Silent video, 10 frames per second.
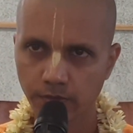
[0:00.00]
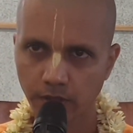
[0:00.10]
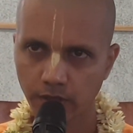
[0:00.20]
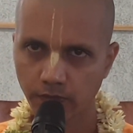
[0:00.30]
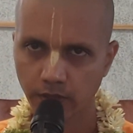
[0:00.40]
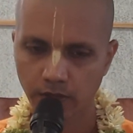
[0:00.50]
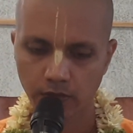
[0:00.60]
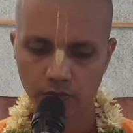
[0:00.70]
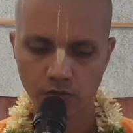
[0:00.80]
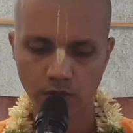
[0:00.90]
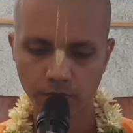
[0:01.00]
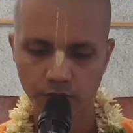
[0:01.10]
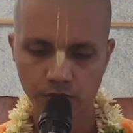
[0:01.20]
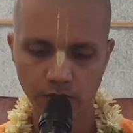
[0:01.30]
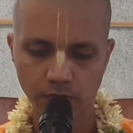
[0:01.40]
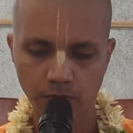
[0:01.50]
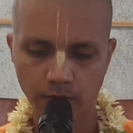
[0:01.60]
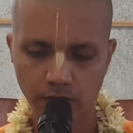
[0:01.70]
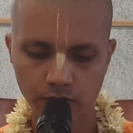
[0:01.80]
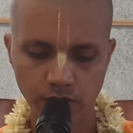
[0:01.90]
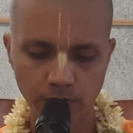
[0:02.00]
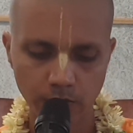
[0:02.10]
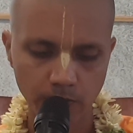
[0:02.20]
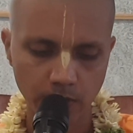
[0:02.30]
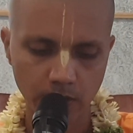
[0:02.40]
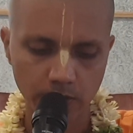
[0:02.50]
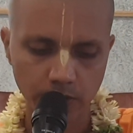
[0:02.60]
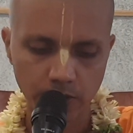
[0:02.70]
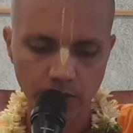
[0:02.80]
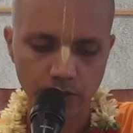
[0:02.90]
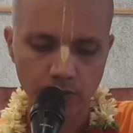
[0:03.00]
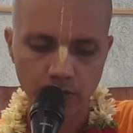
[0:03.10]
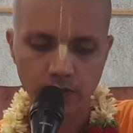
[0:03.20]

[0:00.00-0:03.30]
Bhaktivedanta Swami Srila Prabhupada ki.